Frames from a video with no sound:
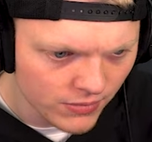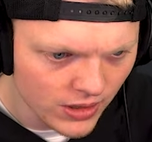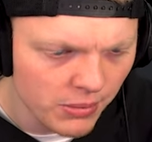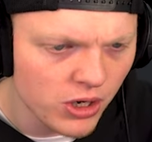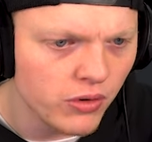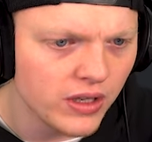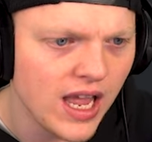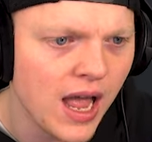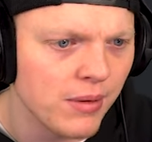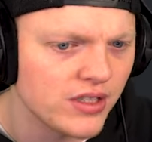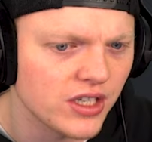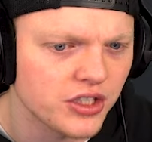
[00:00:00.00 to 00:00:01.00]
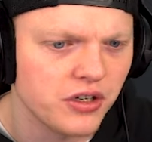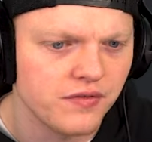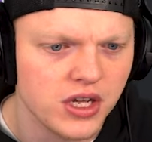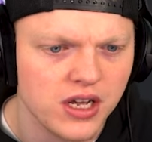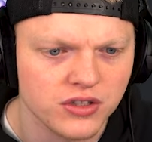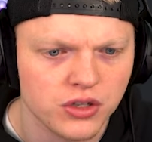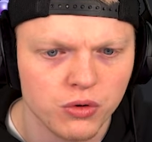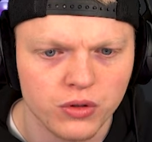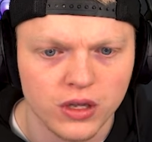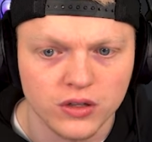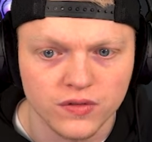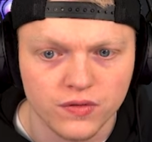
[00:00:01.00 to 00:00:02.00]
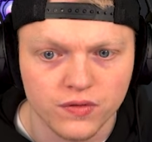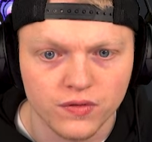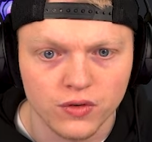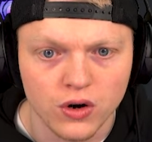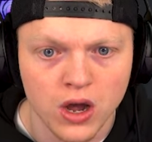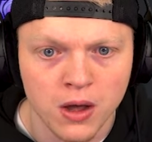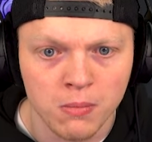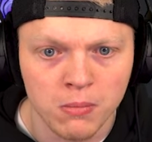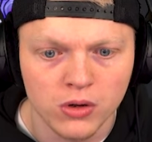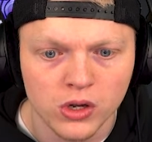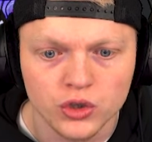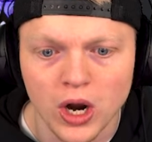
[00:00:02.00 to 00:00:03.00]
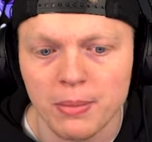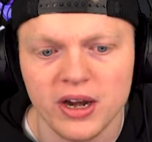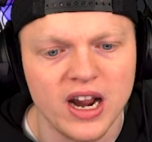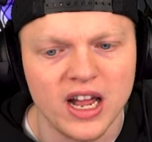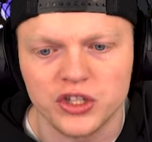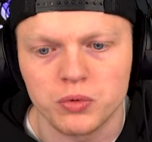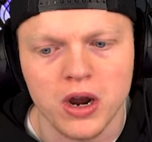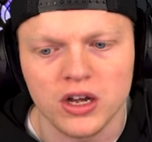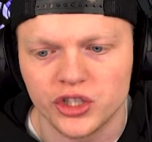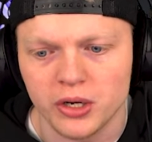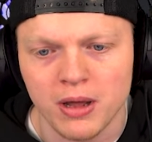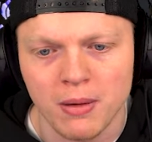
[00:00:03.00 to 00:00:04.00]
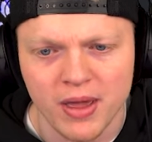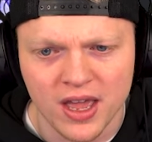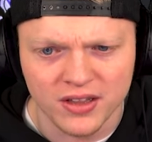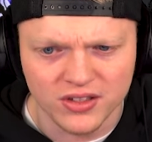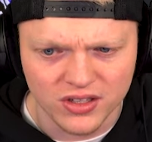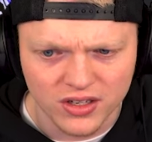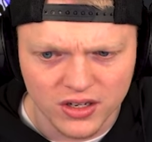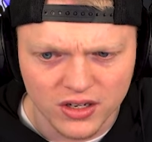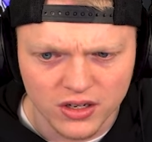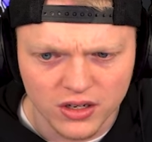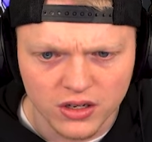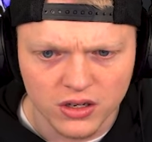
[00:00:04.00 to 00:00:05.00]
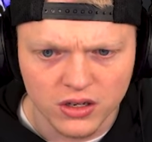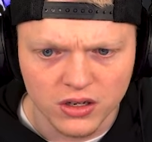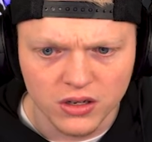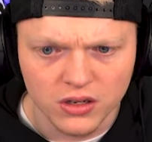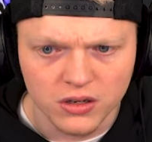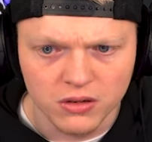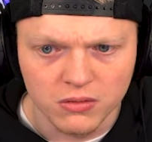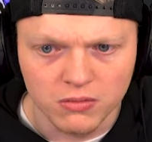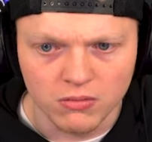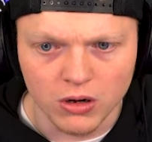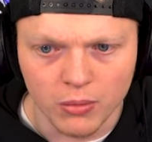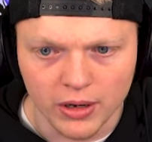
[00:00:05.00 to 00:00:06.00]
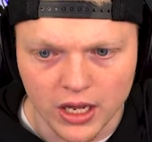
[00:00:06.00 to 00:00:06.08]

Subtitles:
Let me know in the comment section if you guys know what that's from. Drop it in. I swear I'll shit my pants. Oh